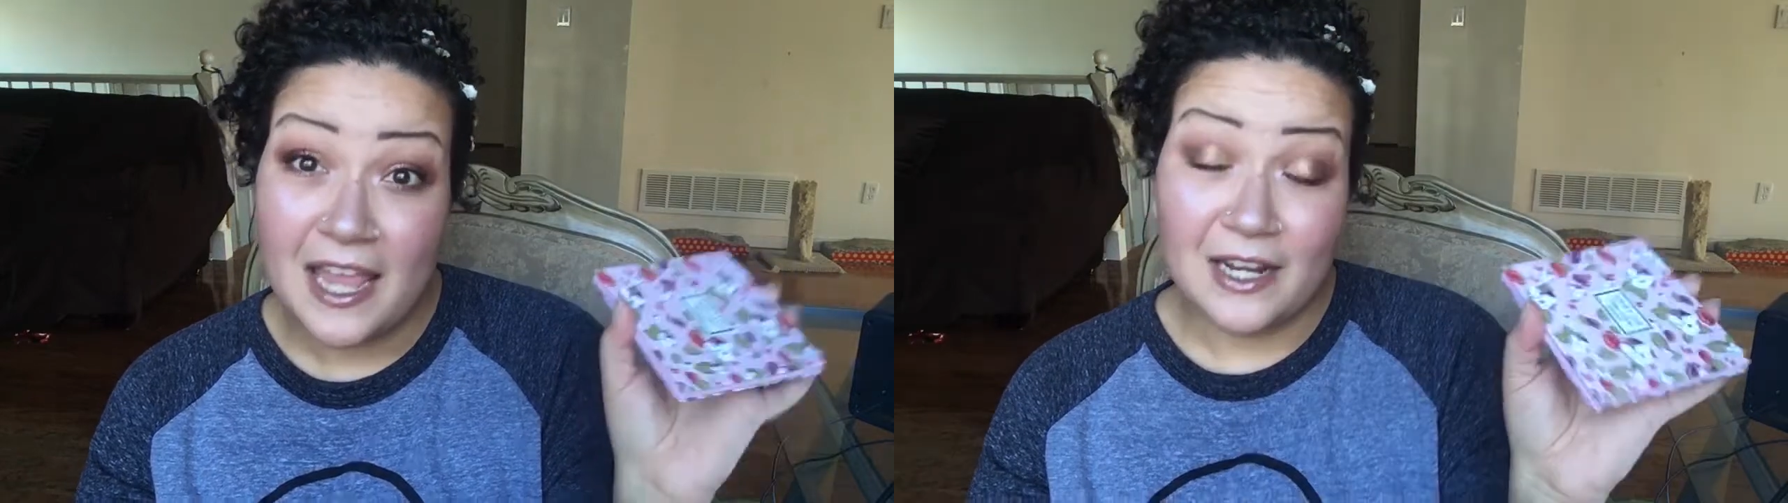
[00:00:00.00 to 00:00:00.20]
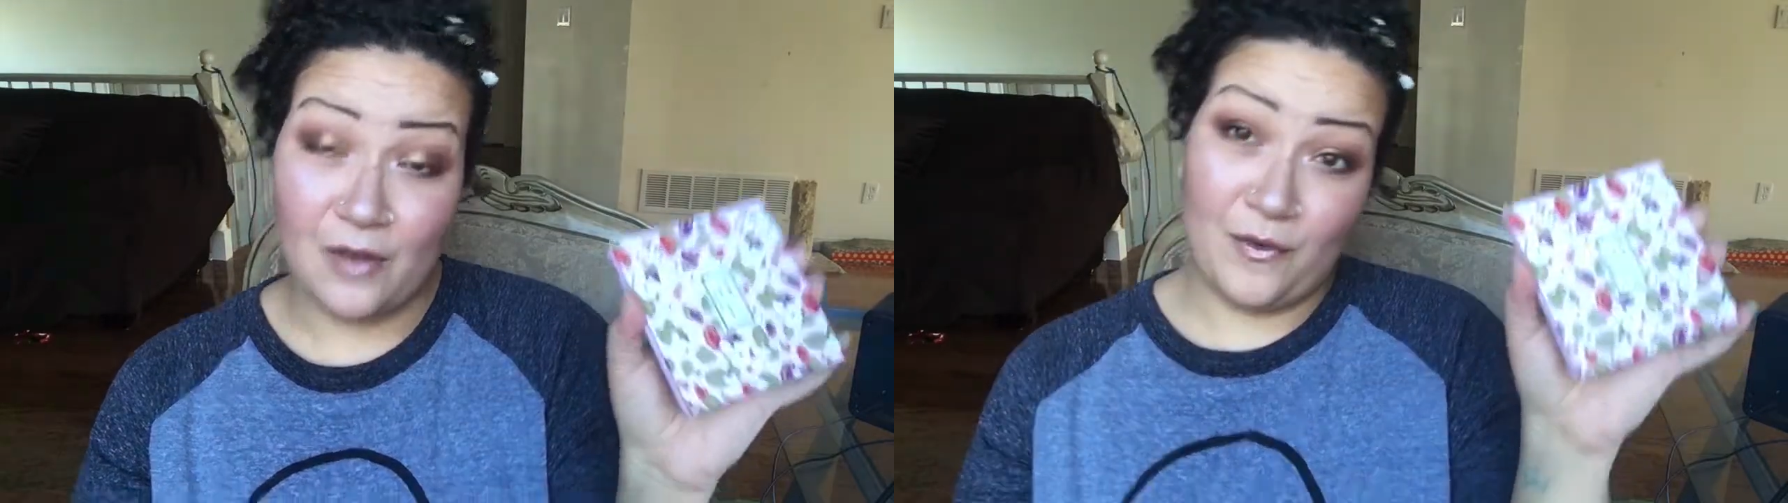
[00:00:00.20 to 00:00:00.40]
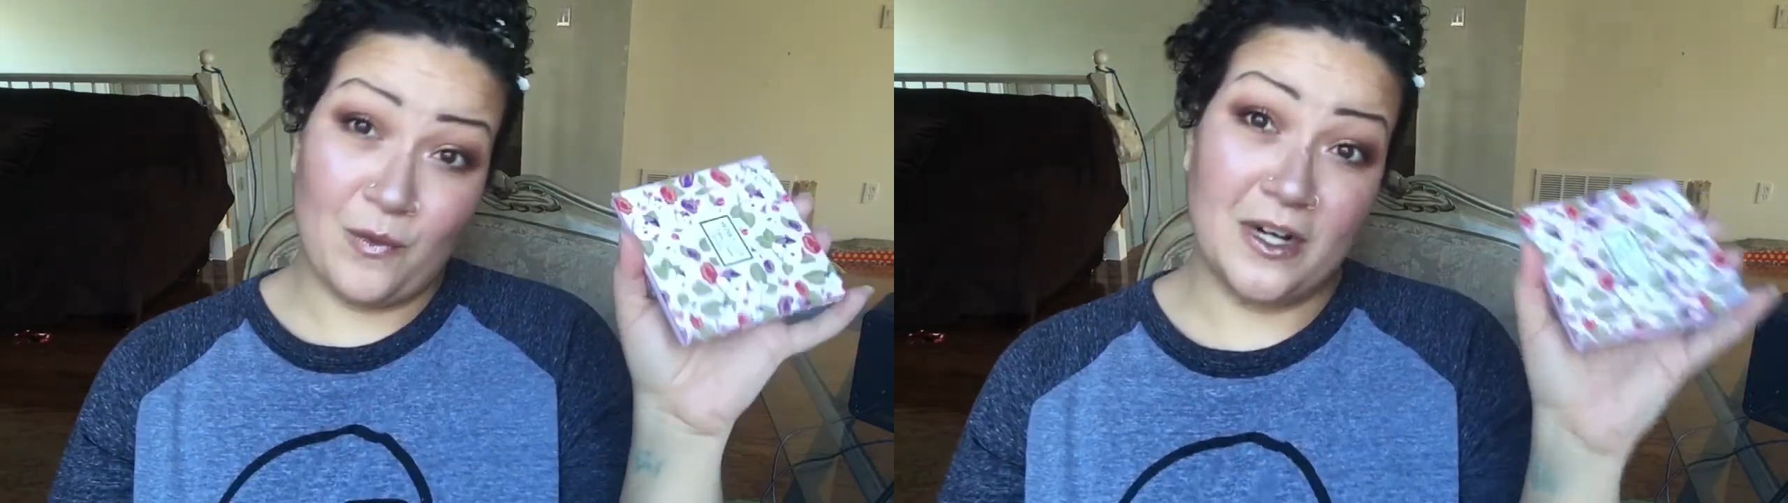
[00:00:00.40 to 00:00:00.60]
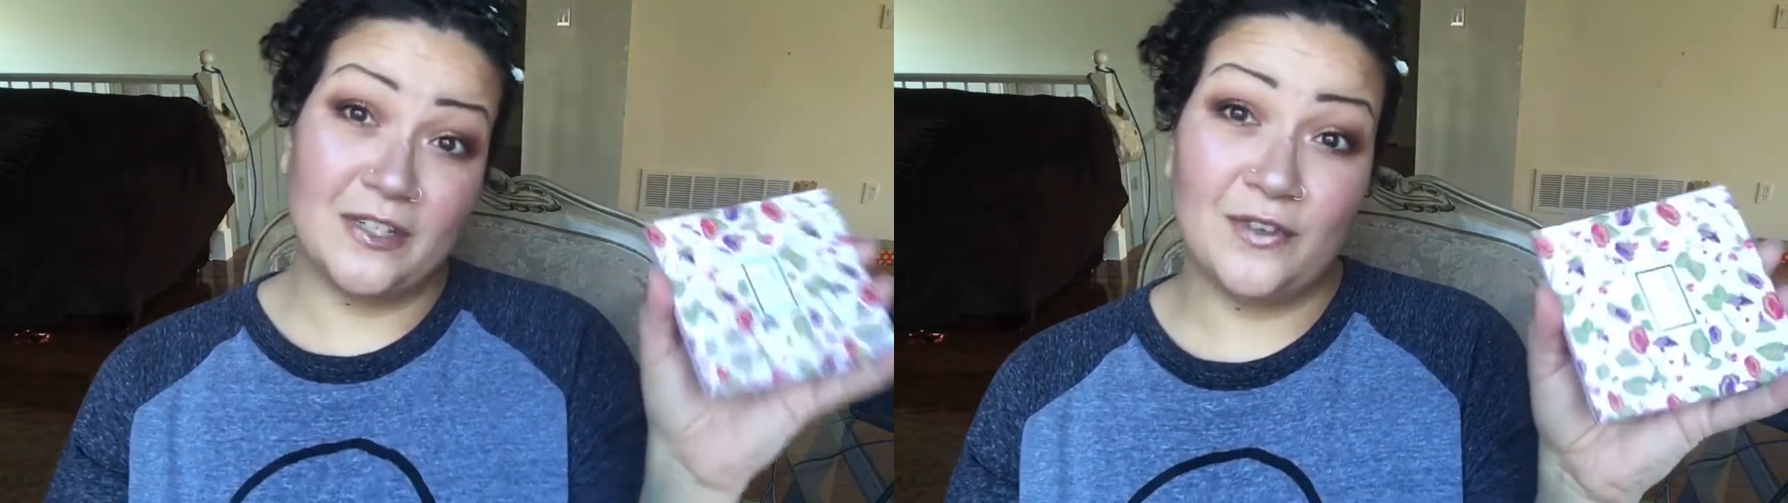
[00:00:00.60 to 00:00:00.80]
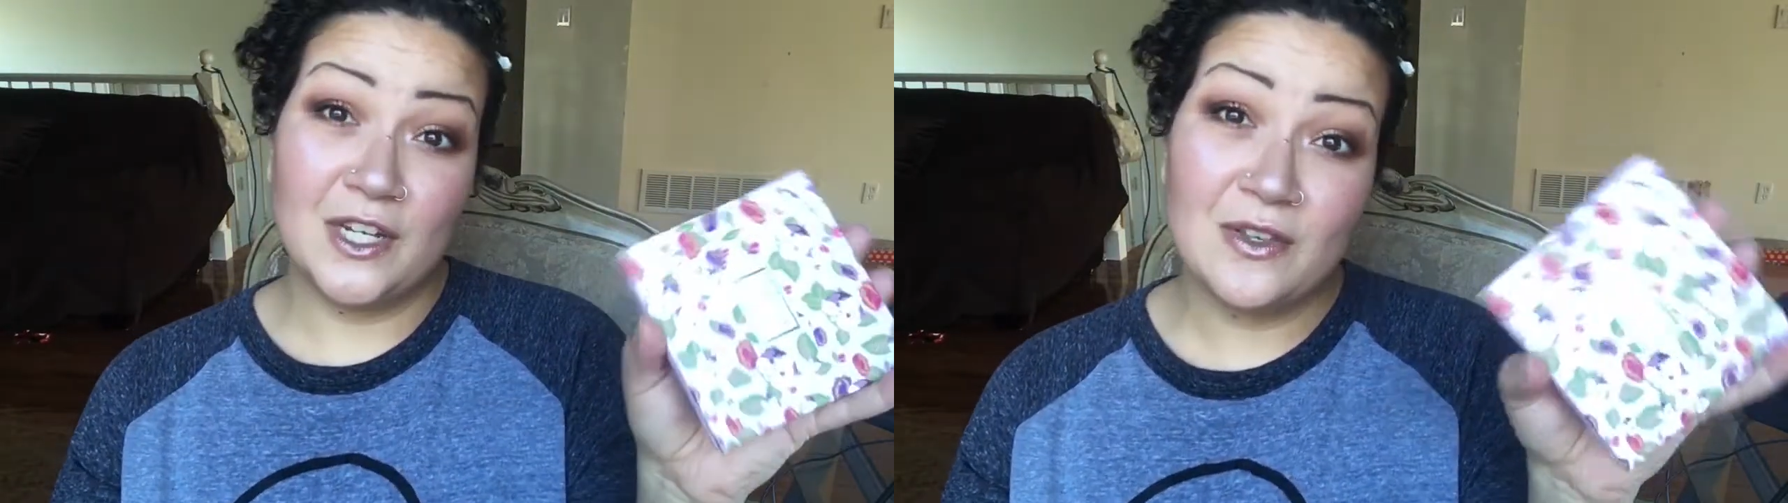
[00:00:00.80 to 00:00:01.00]
Now, if it works
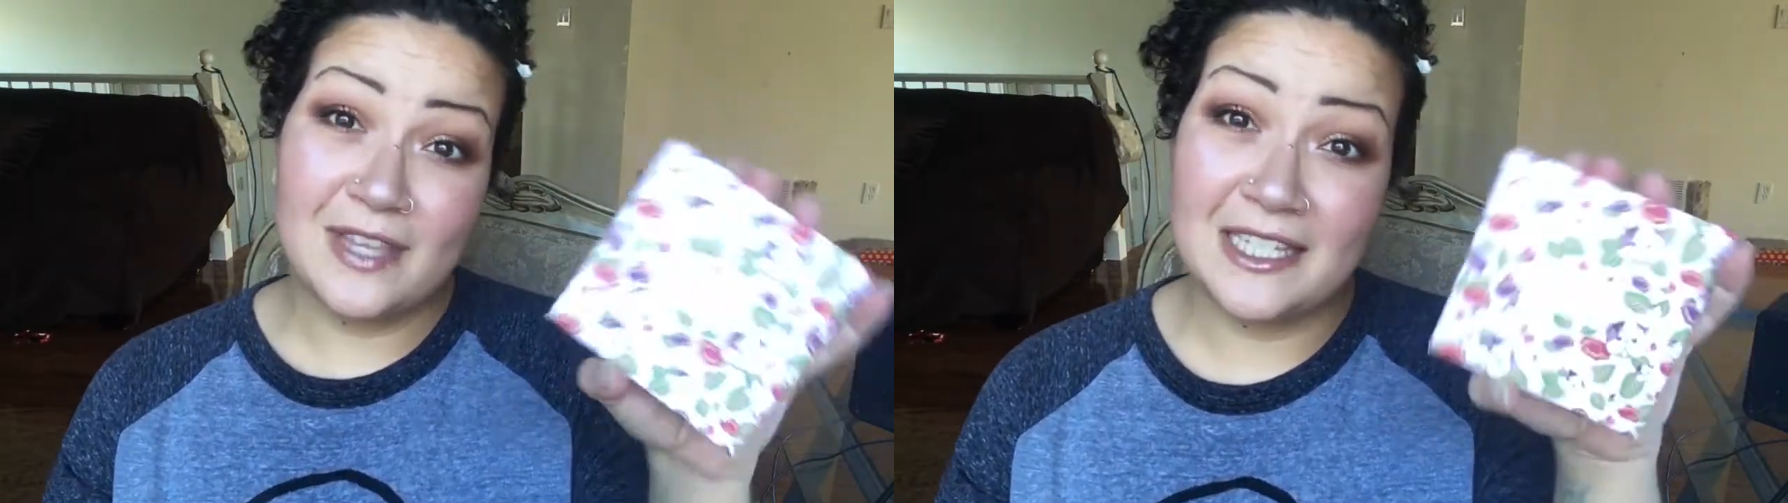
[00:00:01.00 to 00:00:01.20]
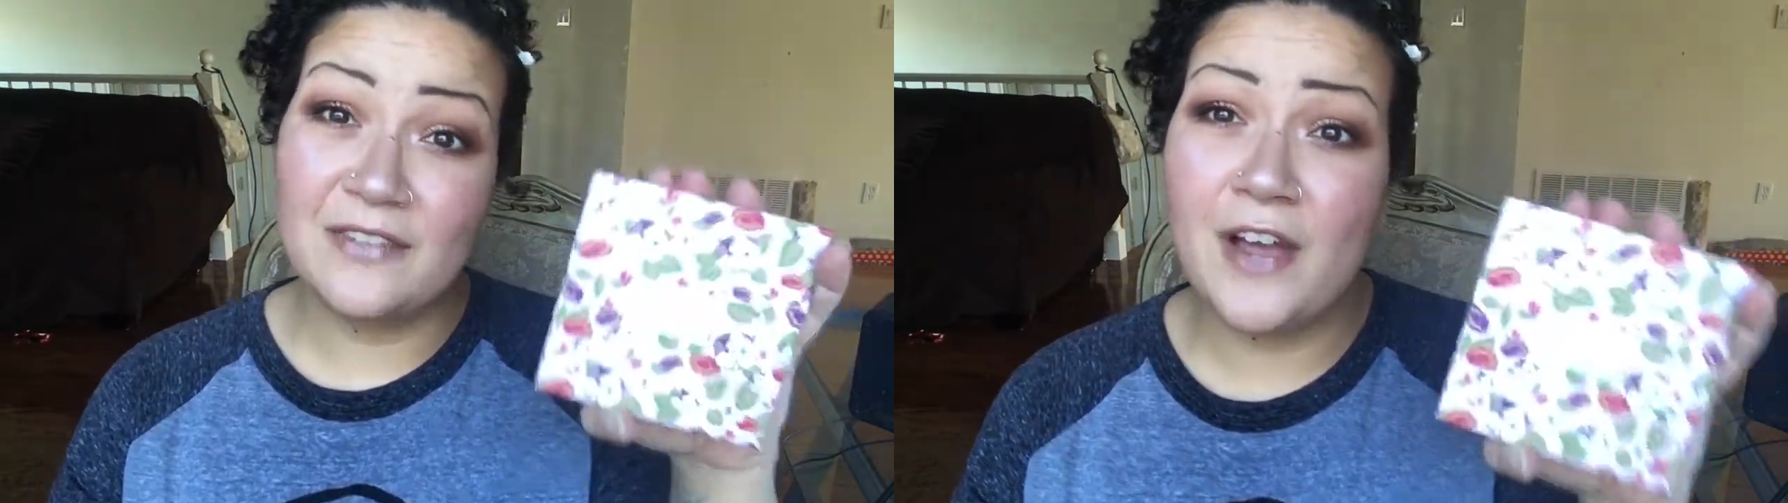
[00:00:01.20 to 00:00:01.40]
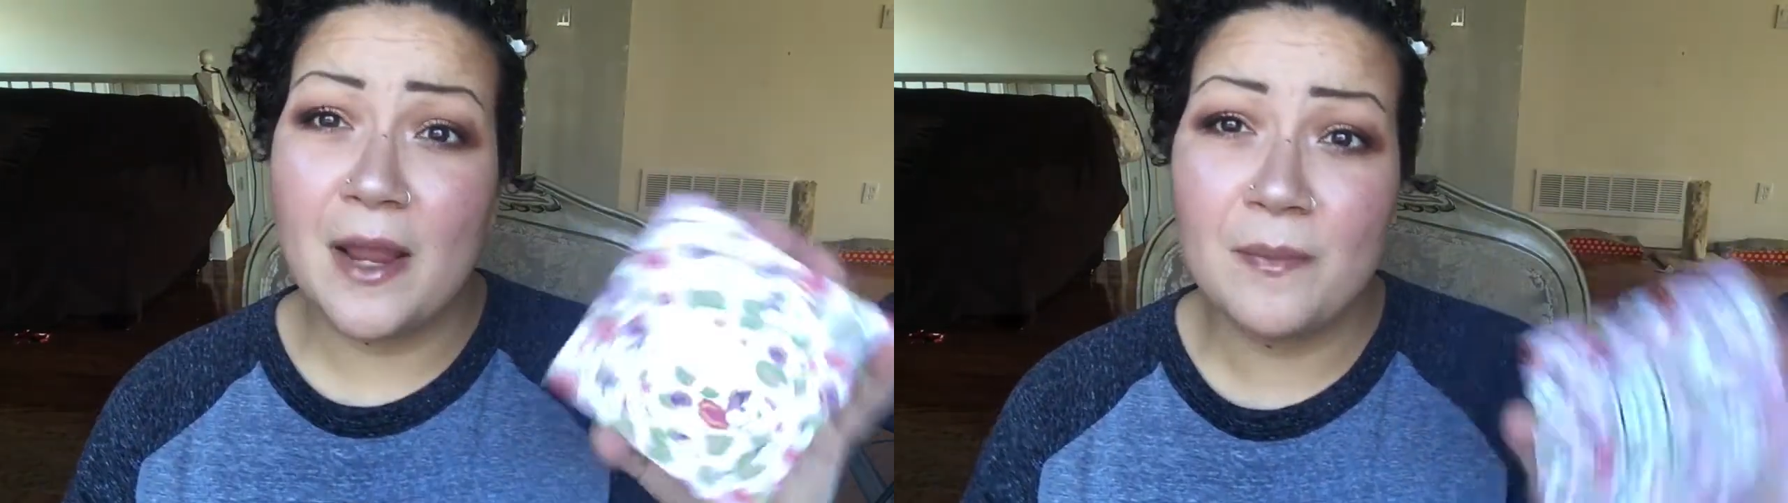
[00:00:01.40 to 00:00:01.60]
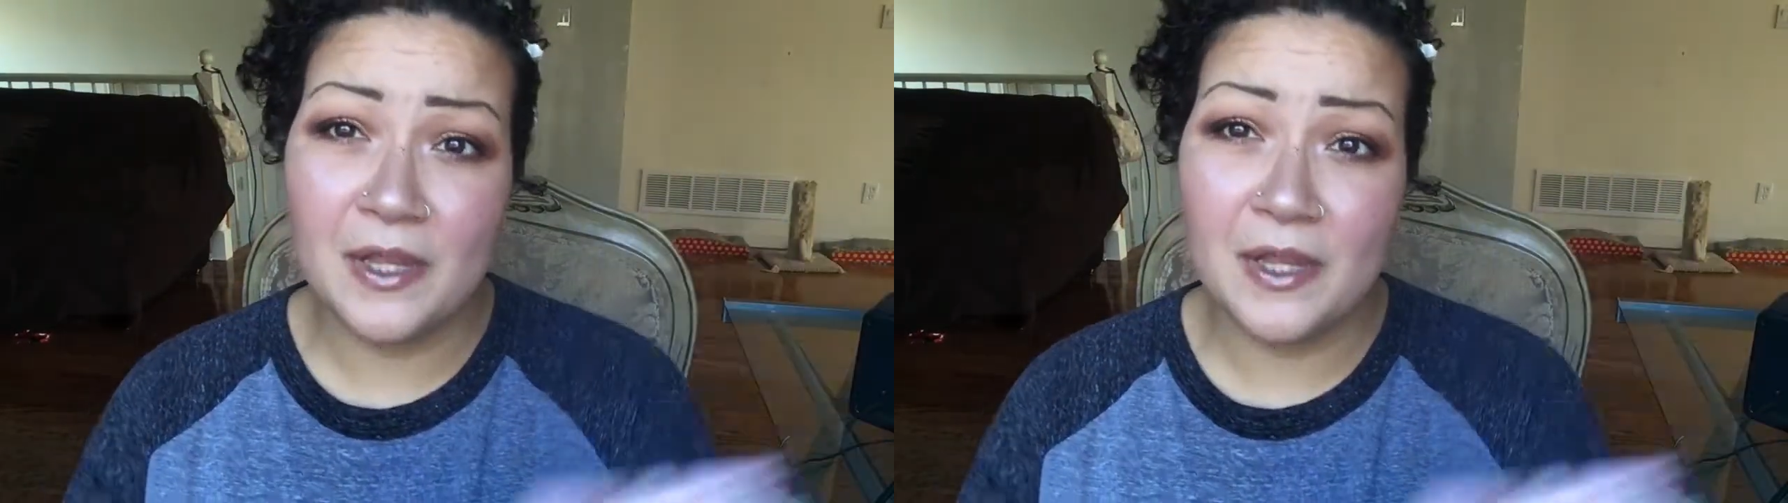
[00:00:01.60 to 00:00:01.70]
for you, that's fine.